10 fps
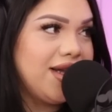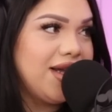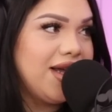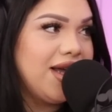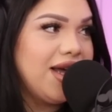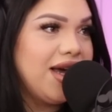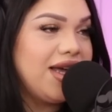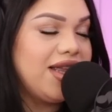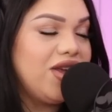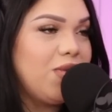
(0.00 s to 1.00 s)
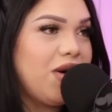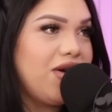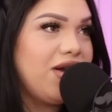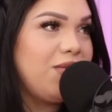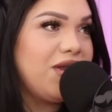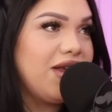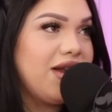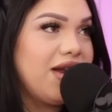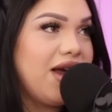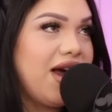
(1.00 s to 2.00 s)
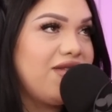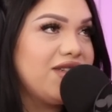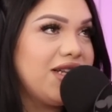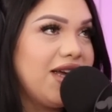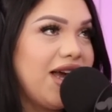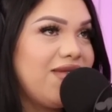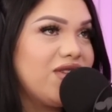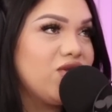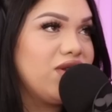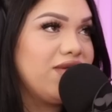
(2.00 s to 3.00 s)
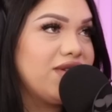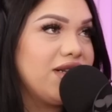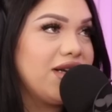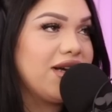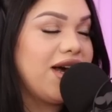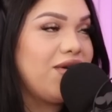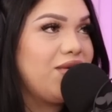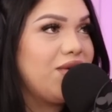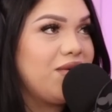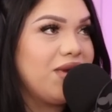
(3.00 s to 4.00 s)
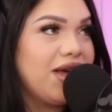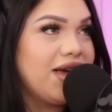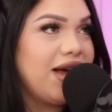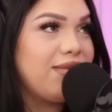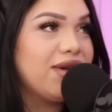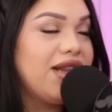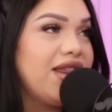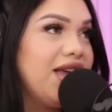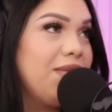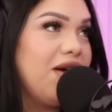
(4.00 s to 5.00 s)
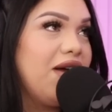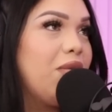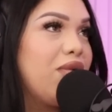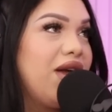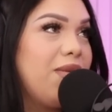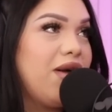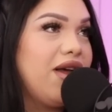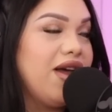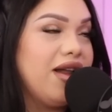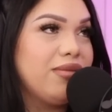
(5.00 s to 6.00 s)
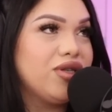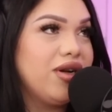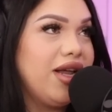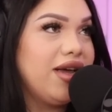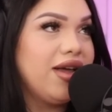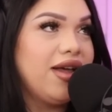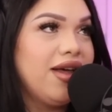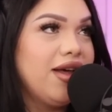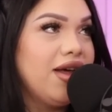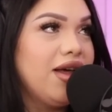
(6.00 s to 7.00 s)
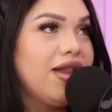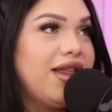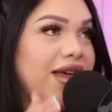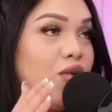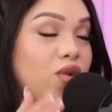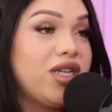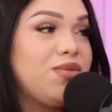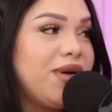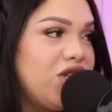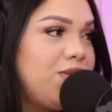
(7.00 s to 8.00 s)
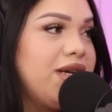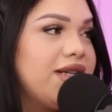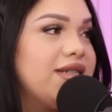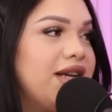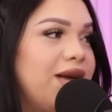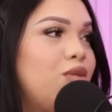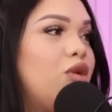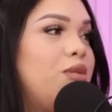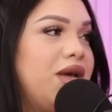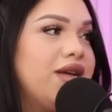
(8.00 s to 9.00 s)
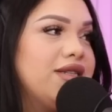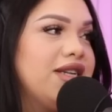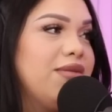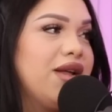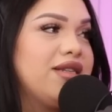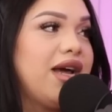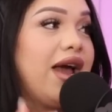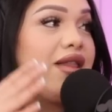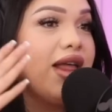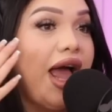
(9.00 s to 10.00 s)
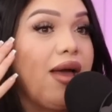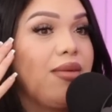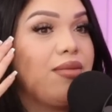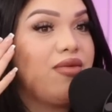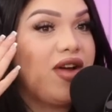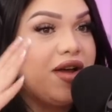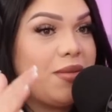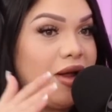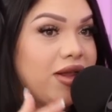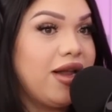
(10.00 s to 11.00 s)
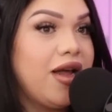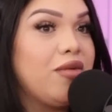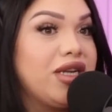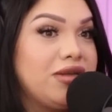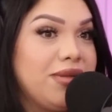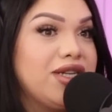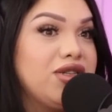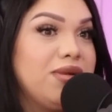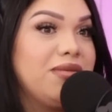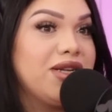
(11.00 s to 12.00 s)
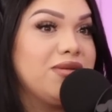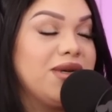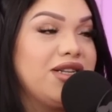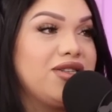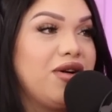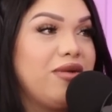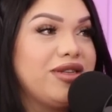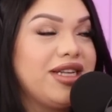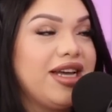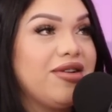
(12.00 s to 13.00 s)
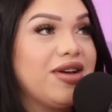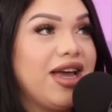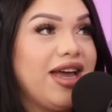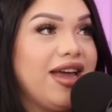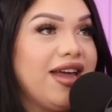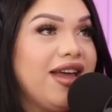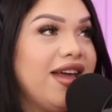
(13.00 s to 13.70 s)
And then you brought it up, and then I was like, I even told you, I was like, I don't know, like I'm gonna think about it, I'll pray about it, and I'm sure like what's meant to be His name will be His name. That's I am very about that, like what's meant to be. So I was like, okay,